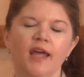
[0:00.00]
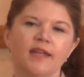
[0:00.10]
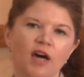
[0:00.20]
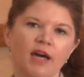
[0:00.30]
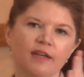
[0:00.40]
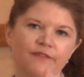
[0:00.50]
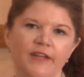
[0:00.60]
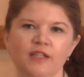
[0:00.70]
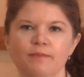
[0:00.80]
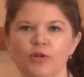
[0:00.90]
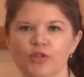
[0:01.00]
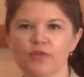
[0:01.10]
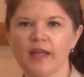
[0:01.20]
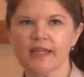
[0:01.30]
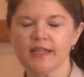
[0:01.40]
Not available. You're
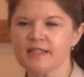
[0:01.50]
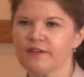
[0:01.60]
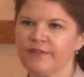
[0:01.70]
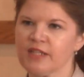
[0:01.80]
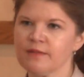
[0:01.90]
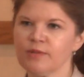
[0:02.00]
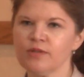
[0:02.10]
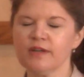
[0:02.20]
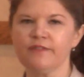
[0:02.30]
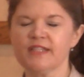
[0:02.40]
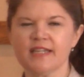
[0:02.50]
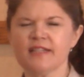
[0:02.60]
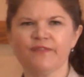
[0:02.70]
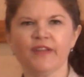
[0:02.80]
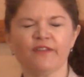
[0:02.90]
like, is it available? He
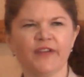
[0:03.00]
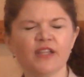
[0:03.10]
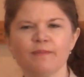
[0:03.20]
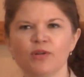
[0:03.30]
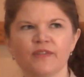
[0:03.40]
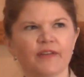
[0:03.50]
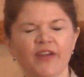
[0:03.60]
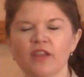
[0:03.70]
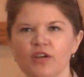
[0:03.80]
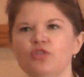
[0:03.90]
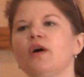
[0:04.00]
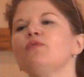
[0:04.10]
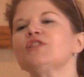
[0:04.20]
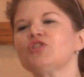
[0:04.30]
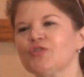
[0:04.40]
says available. Available. You
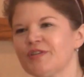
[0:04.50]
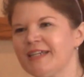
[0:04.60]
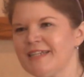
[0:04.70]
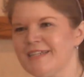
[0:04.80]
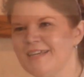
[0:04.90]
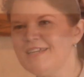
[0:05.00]
always turn in.